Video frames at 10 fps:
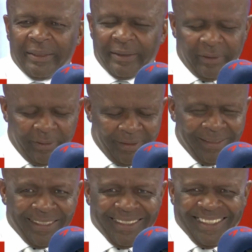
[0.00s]
You're doing
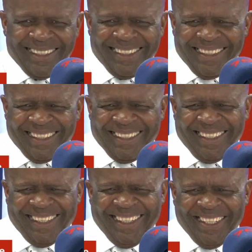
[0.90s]
important work.
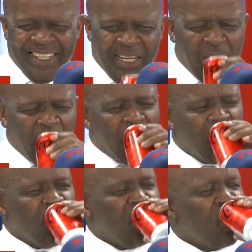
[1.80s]
And
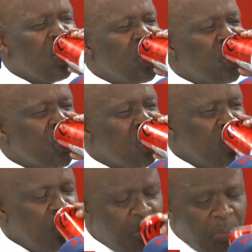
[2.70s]
then you were,
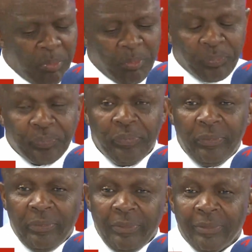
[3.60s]

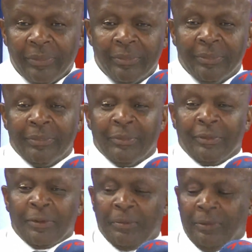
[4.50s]
you've been traveling a lot,
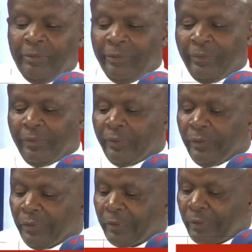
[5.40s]
but I'm glad. Thank you so
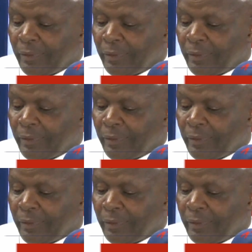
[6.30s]
much. I